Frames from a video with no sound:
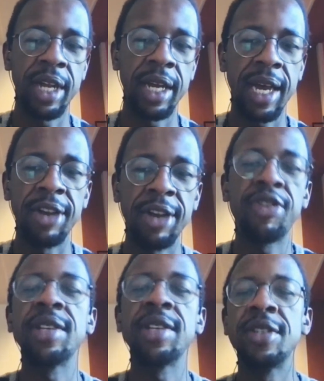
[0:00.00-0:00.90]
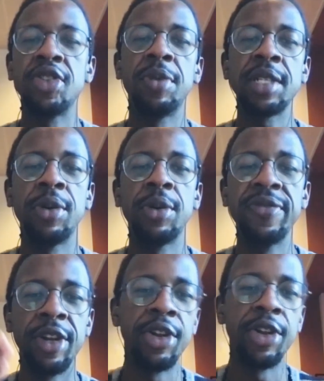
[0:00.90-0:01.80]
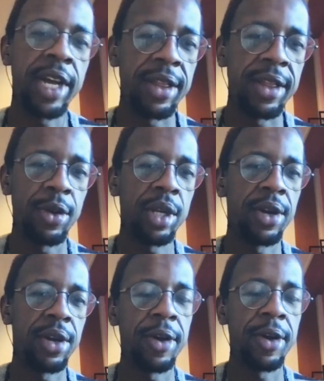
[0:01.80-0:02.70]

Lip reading: I trust it so much, I won't even look at the world around me.